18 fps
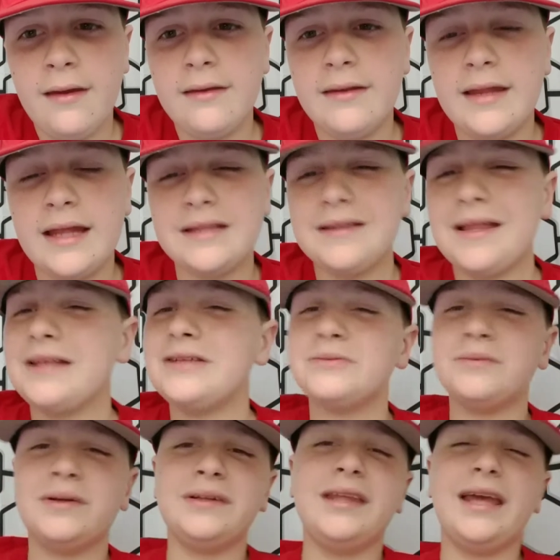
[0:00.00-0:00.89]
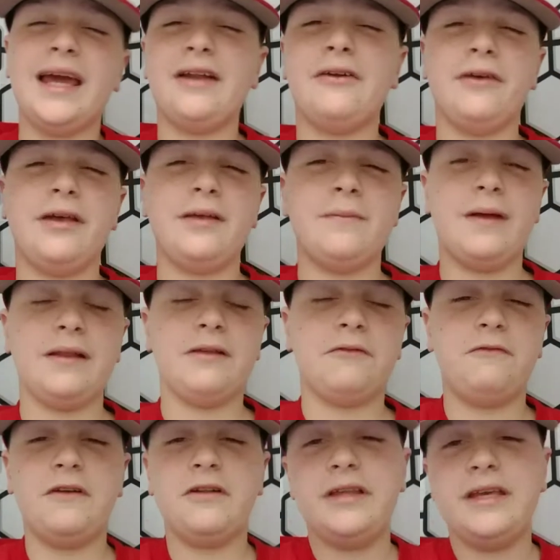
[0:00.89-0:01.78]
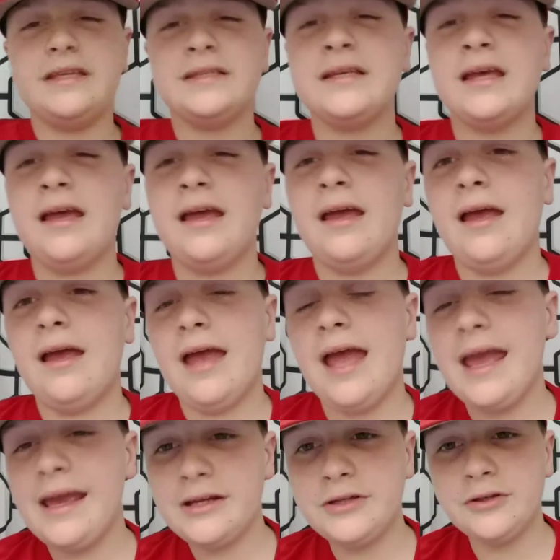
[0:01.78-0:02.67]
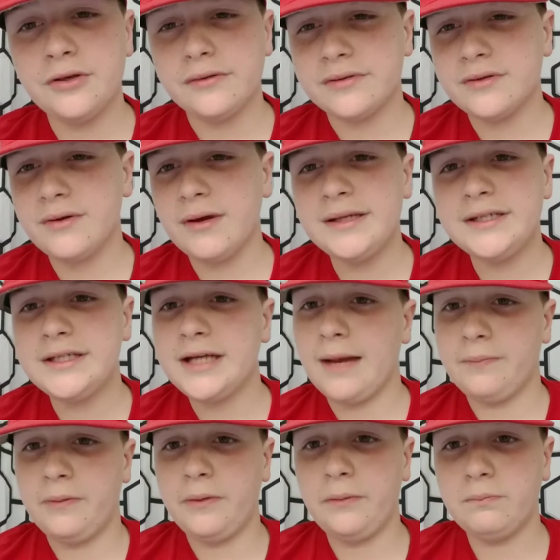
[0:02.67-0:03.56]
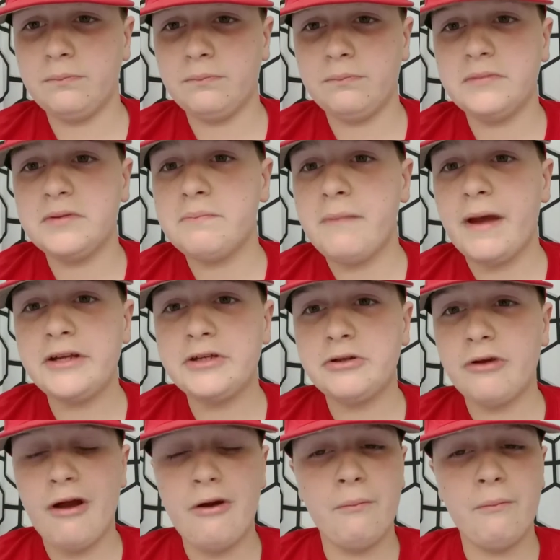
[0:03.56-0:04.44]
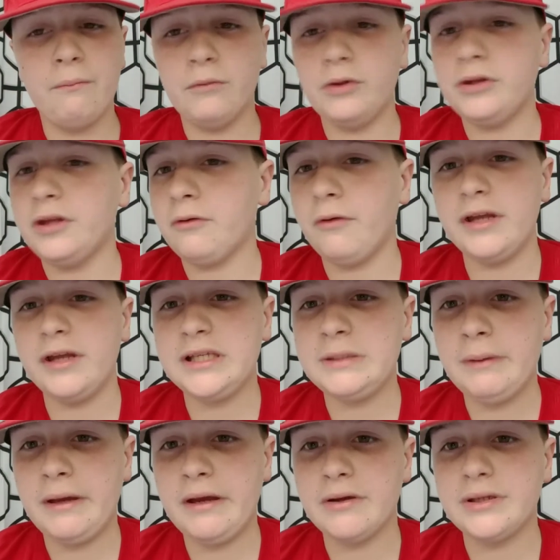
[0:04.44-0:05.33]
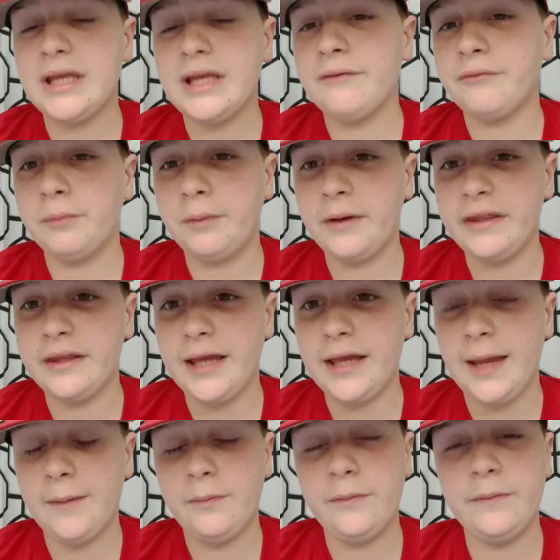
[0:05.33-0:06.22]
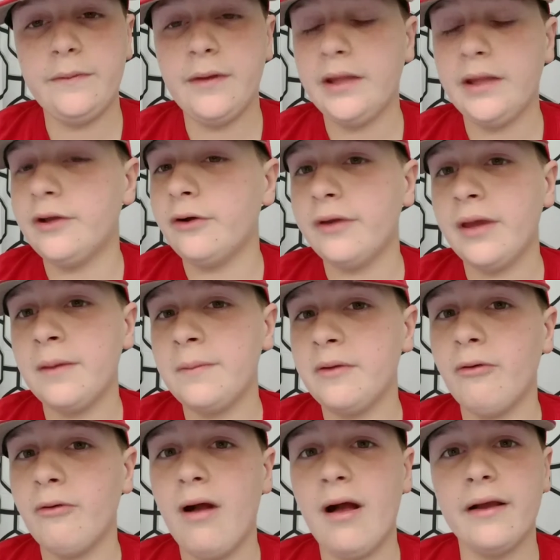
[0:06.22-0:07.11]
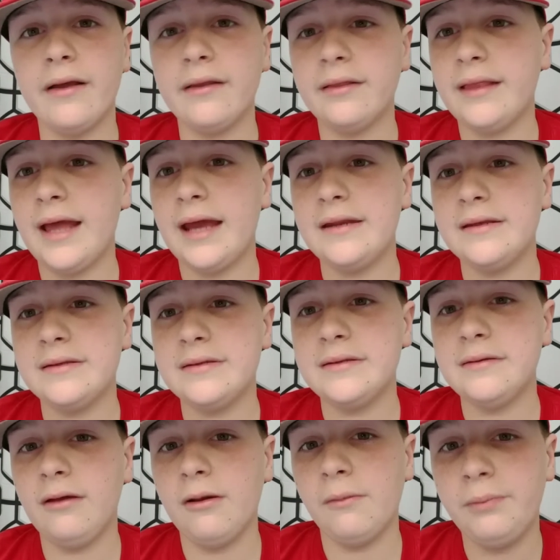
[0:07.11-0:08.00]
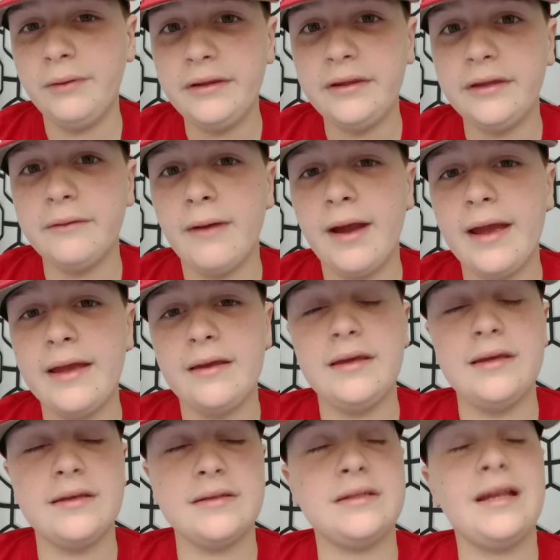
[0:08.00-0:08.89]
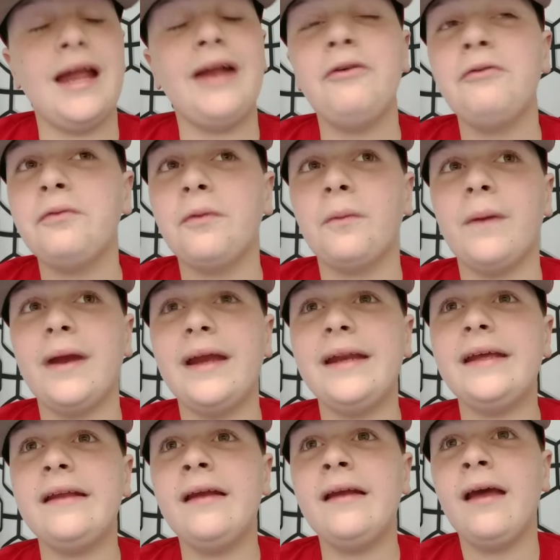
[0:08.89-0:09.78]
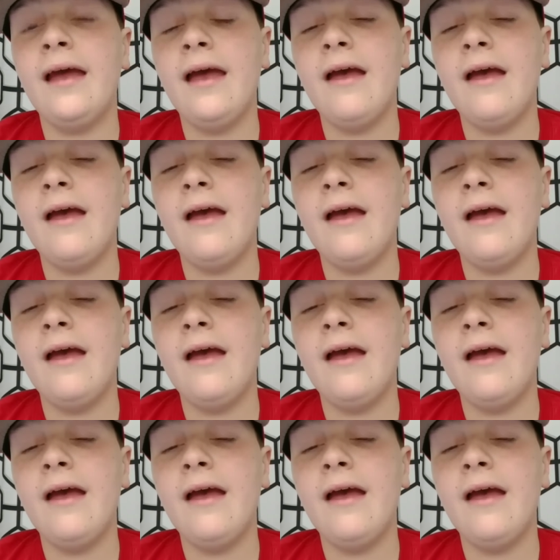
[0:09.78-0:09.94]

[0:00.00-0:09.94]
That that's one thing I don't get about the Phillies. Angels, great job. You Mike Trout, one of the greatest players to ever play the game. Don't get me wrong, that is completely right. He's not overrated.